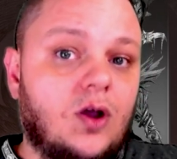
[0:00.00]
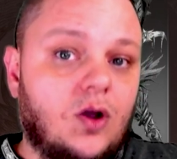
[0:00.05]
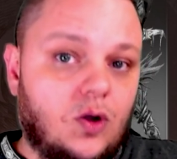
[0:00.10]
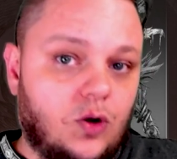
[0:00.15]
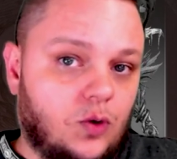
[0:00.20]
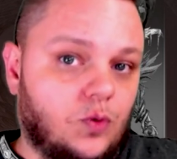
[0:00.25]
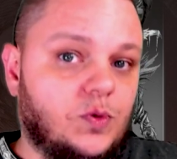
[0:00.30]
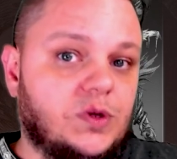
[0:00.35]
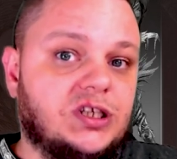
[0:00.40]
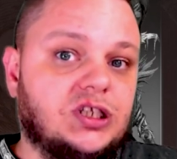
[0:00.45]

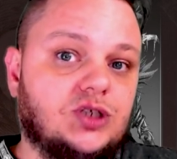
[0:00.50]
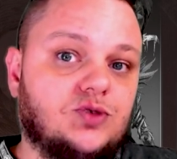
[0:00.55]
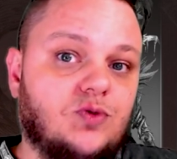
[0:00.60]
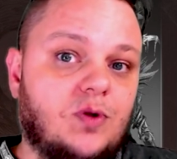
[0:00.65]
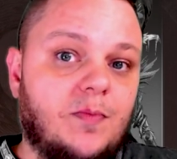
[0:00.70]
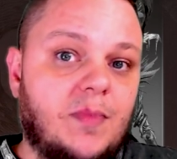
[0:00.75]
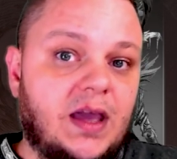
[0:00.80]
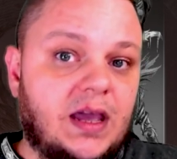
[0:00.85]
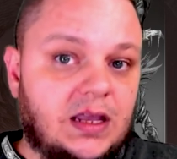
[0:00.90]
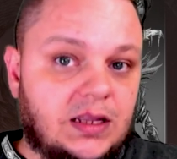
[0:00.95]
or Witch's
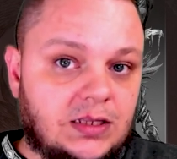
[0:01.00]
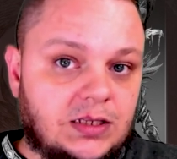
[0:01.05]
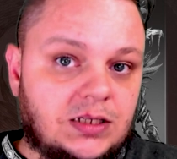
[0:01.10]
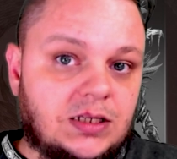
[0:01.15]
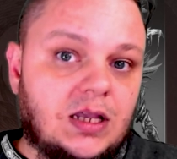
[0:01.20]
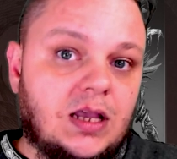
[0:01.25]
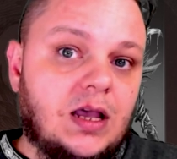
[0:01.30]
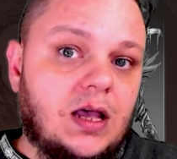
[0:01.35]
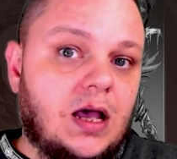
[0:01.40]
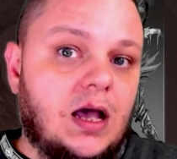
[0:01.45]
Remains
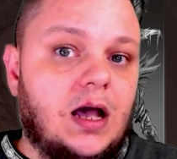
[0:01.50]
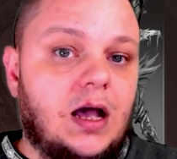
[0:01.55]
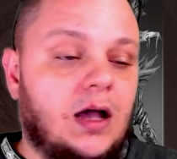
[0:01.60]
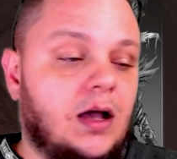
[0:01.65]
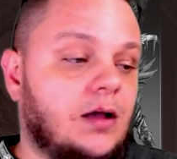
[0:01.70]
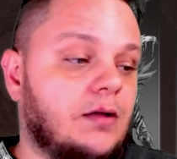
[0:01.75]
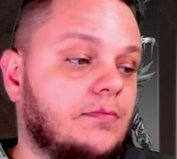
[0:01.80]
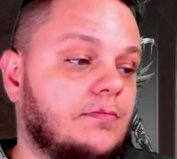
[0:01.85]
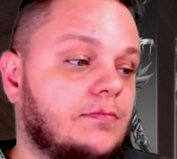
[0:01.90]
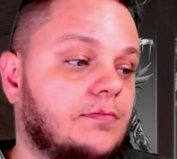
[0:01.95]

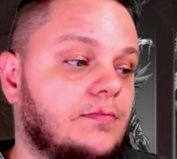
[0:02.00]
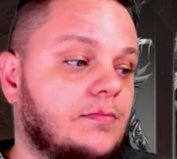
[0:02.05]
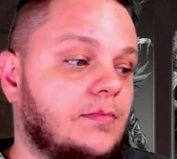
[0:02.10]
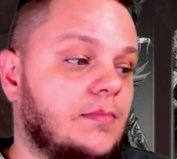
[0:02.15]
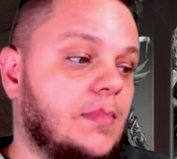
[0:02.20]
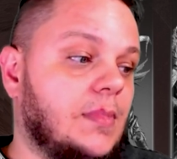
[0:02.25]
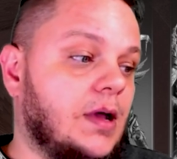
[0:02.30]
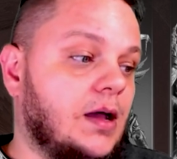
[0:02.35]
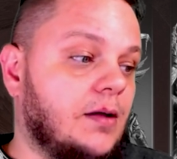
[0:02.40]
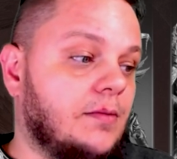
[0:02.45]

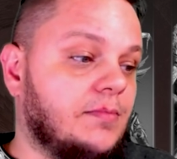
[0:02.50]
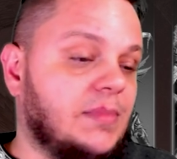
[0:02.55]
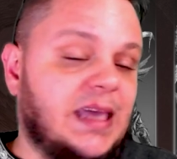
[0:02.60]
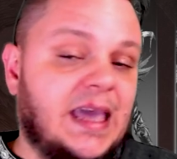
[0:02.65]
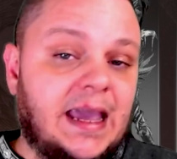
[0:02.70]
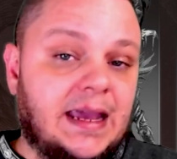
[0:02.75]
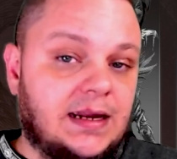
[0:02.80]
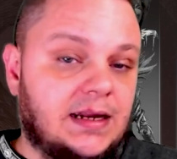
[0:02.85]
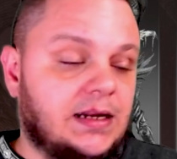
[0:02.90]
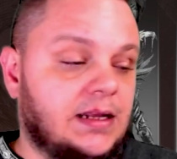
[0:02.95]

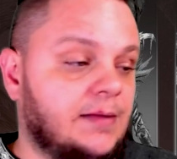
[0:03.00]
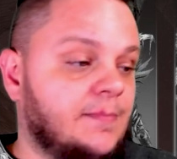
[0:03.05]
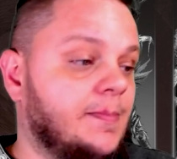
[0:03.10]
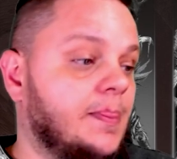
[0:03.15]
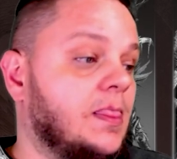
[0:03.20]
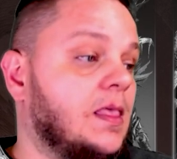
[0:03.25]
candidate.